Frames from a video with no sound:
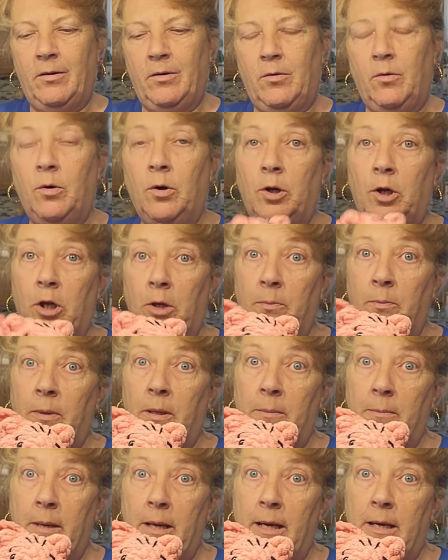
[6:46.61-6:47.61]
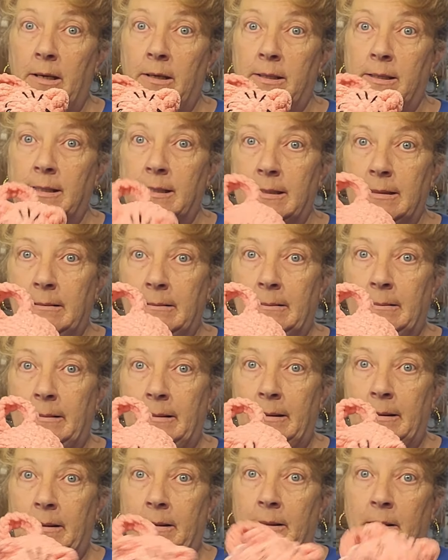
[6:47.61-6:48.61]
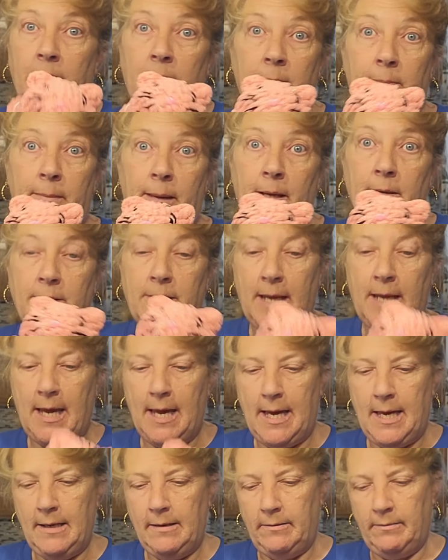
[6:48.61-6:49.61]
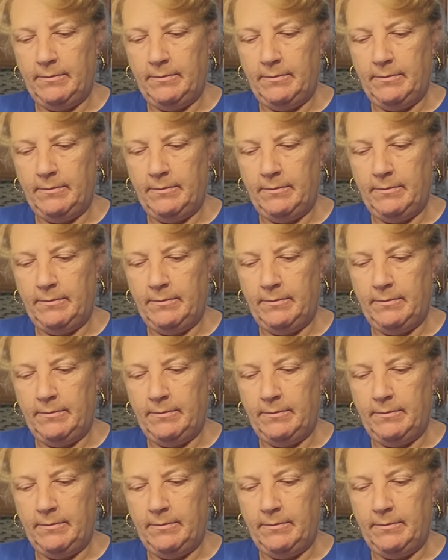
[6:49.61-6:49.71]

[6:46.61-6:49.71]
Or it could be a mouse. Mouse cat.